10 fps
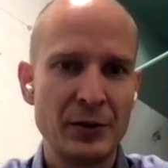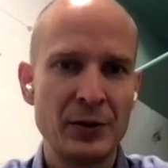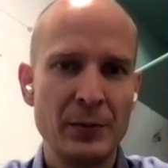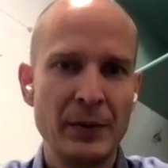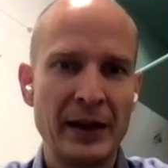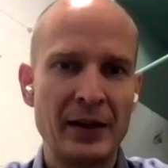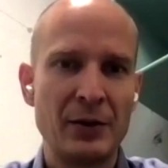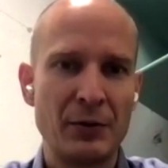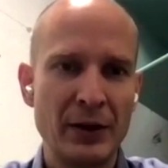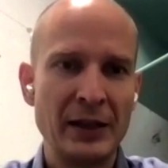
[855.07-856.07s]
to, to make
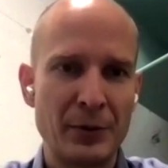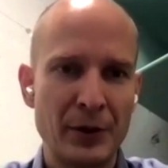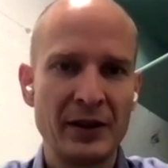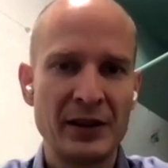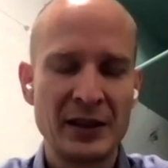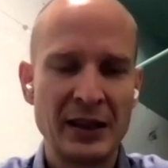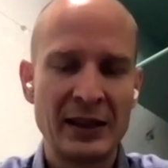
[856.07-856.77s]
great product